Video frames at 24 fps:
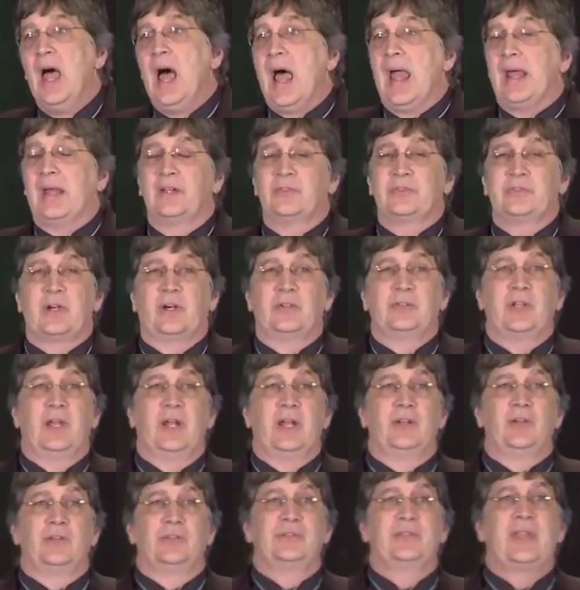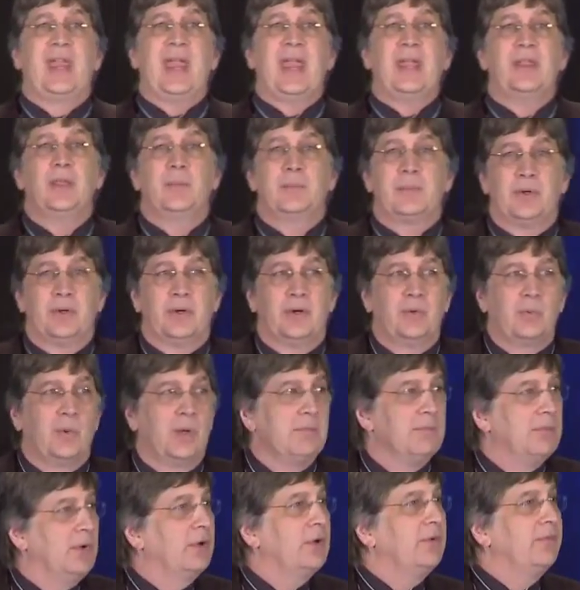I can start to understand the bird,
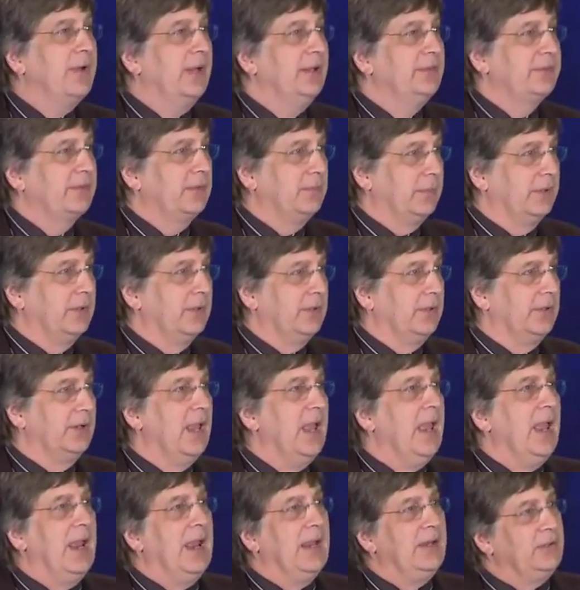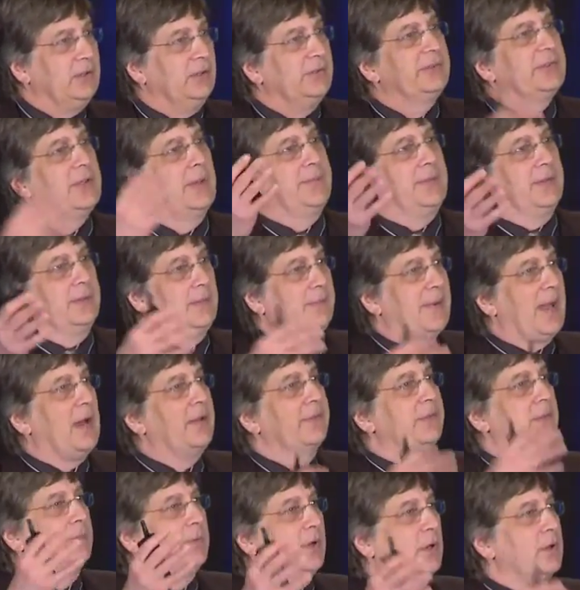what motivates the bird, and do something
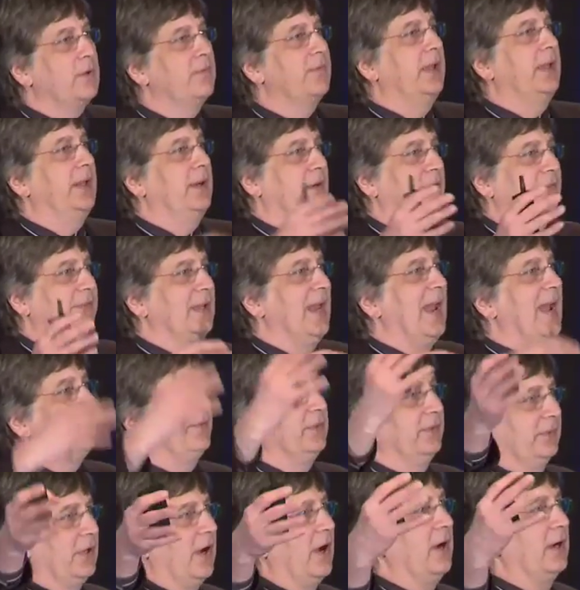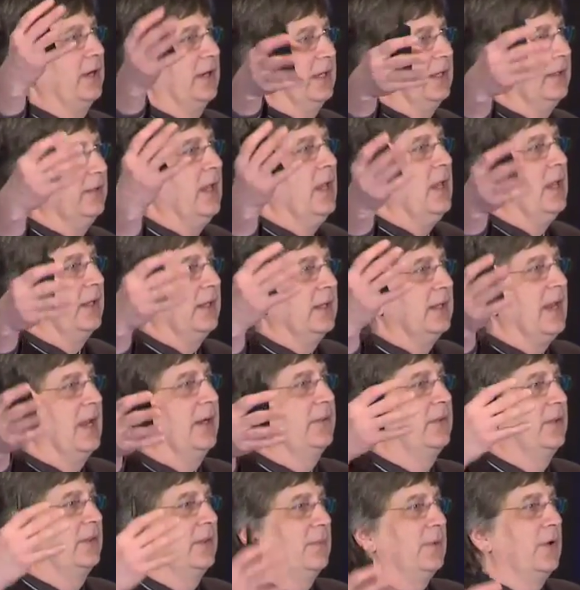about the motivators and have the target
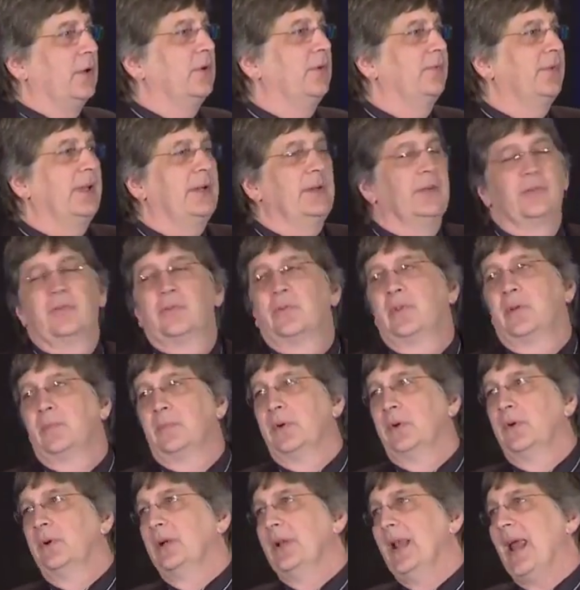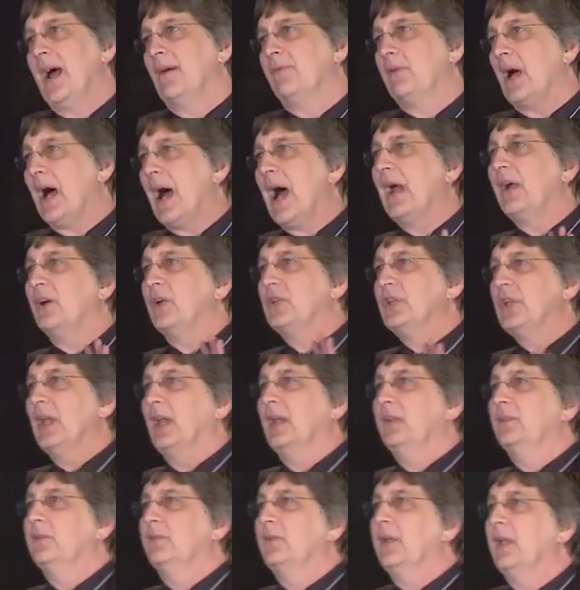connect to the motivators for the bird and have a higher
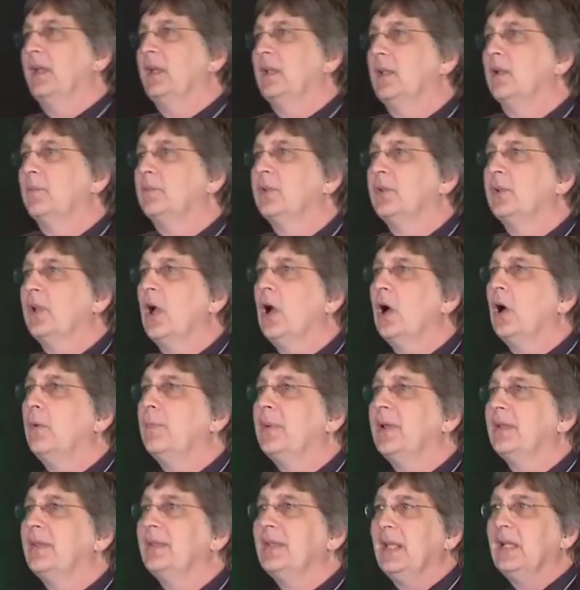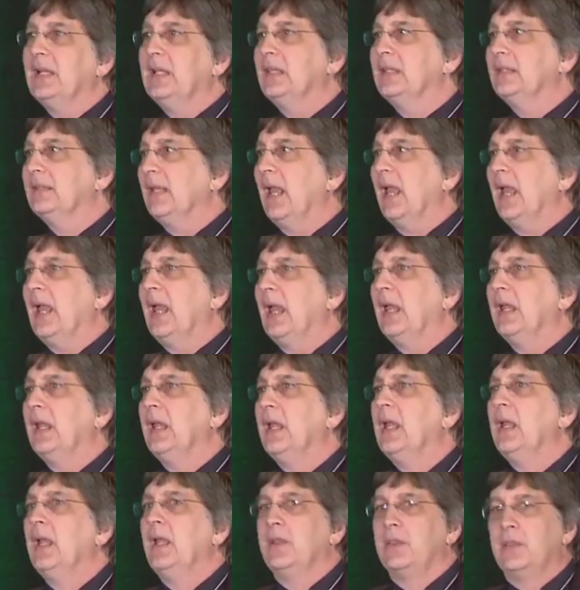chance of getting them to go. But at the end of the day,
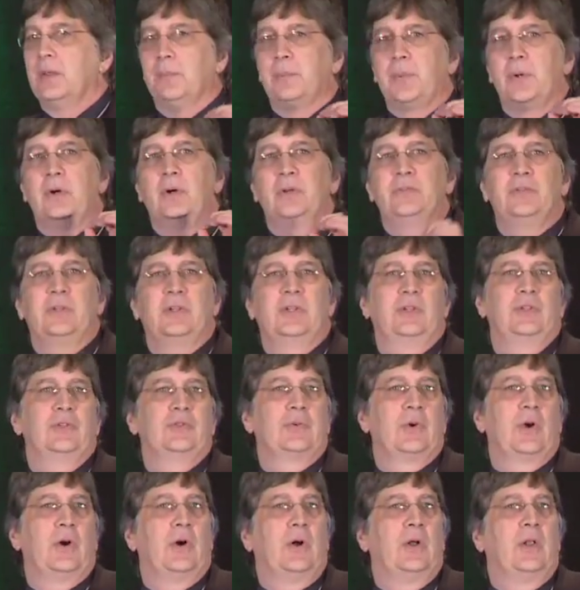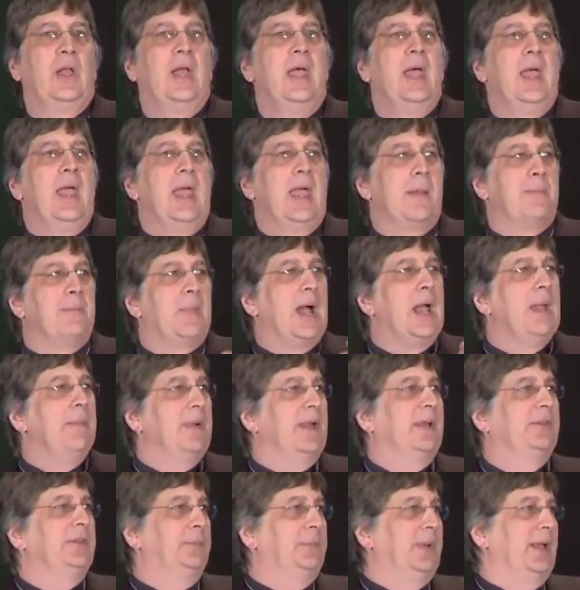the bird's in control, and my
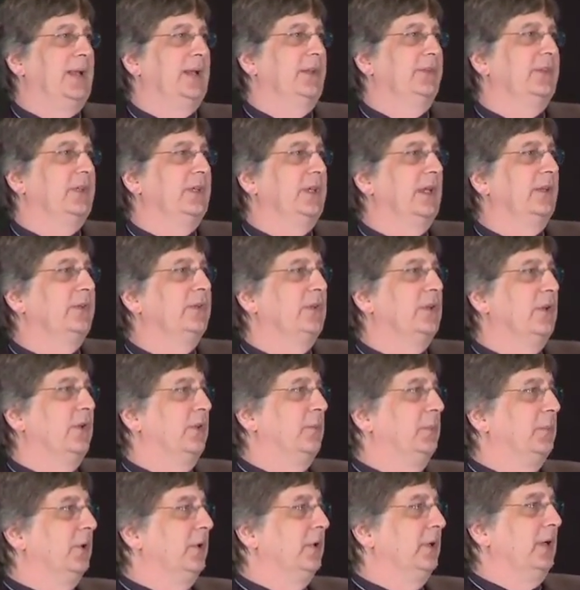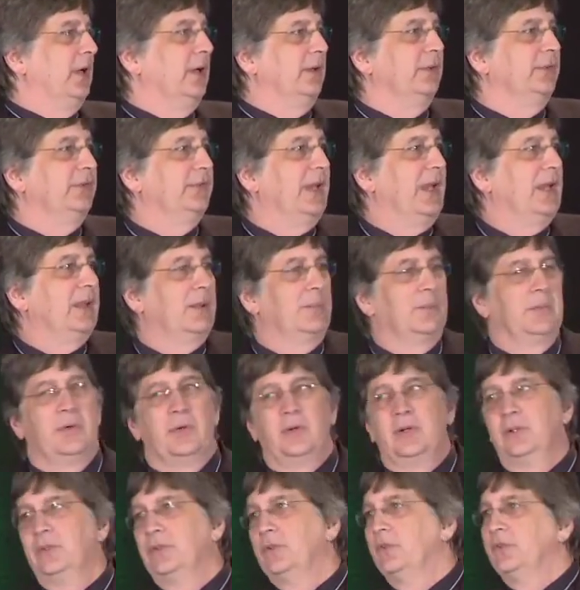best bet is to get to know the bird and understand the
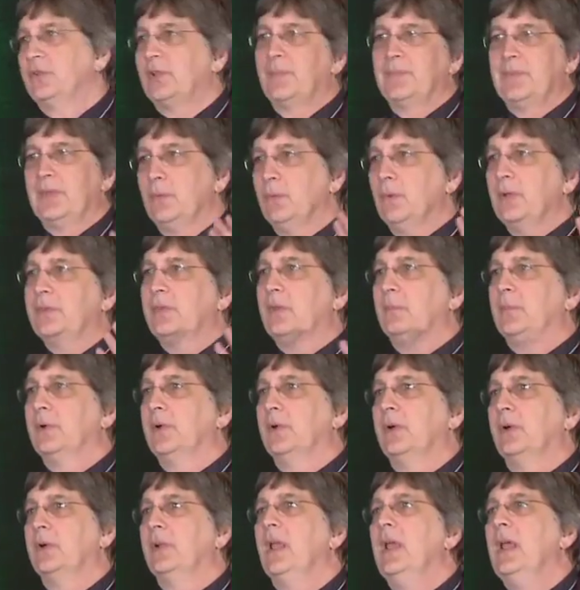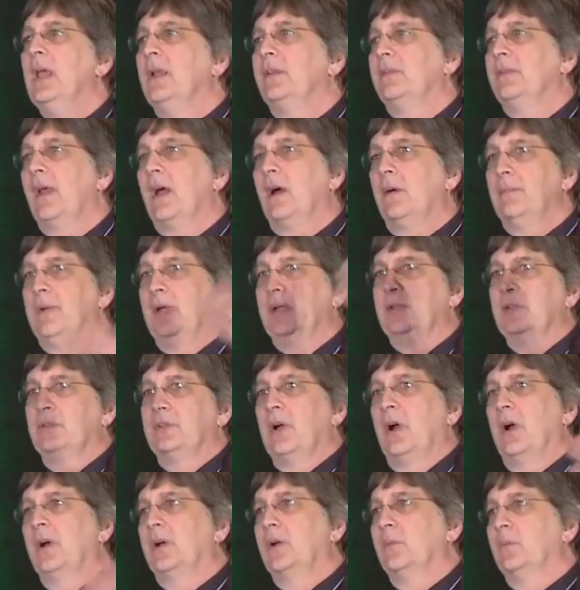bird and do something with the bird to help make the
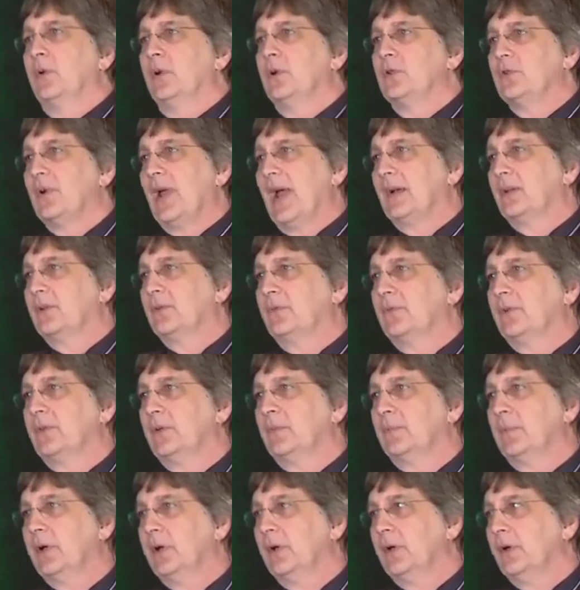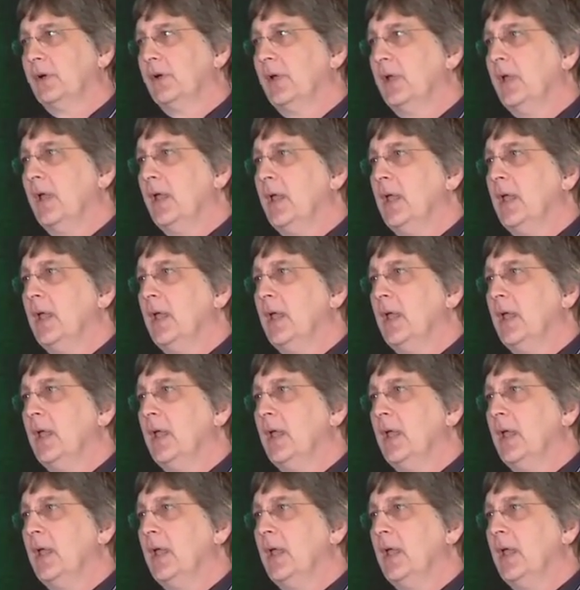target more attractive to the bird.